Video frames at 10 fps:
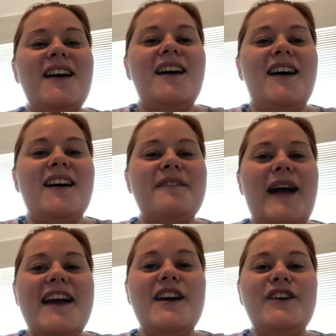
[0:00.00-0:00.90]
All
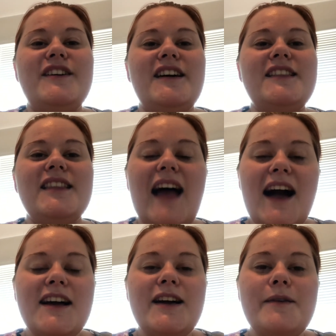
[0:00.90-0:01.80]
right, good
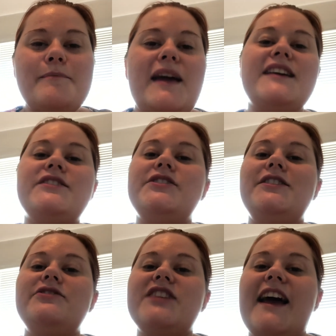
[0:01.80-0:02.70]
luck. Make sure
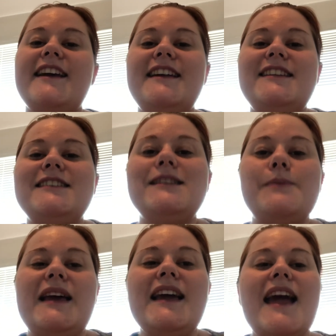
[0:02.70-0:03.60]
you check in this
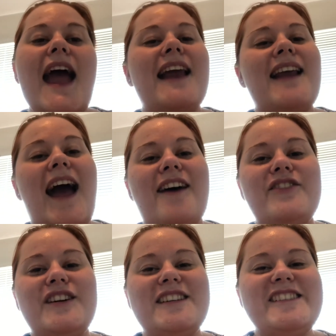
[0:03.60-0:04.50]
week and have
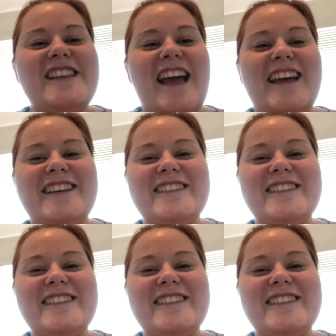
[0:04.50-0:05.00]
a good day.